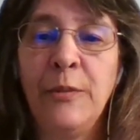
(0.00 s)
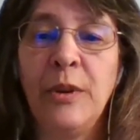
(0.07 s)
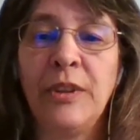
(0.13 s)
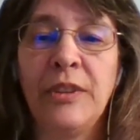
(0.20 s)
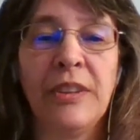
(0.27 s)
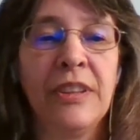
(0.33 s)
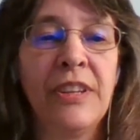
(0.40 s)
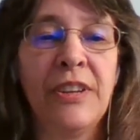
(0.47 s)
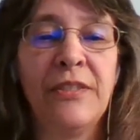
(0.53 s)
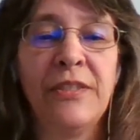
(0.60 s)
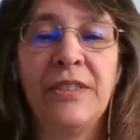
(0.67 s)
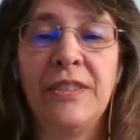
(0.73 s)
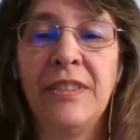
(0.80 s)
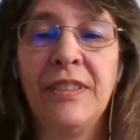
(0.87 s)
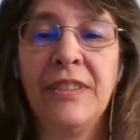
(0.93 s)
AAS,
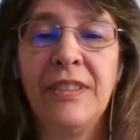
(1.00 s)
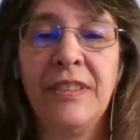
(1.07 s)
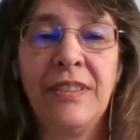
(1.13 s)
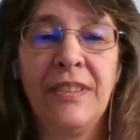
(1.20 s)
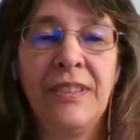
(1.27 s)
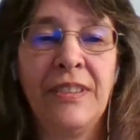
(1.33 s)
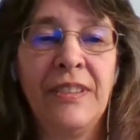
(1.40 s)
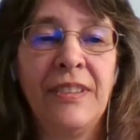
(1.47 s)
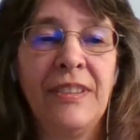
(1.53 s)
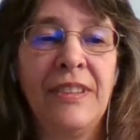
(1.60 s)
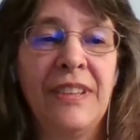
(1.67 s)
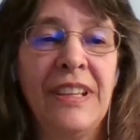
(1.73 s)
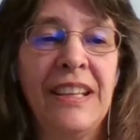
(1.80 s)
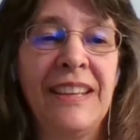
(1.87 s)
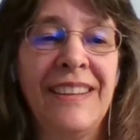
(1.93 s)
well, I
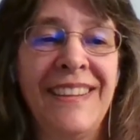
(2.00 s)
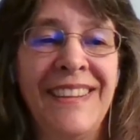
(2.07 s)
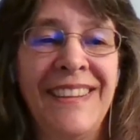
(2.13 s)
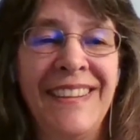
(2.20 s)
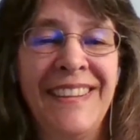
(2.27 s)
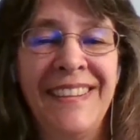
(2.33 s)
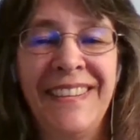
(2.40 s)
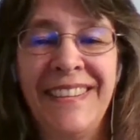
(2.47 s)
hope you're listening.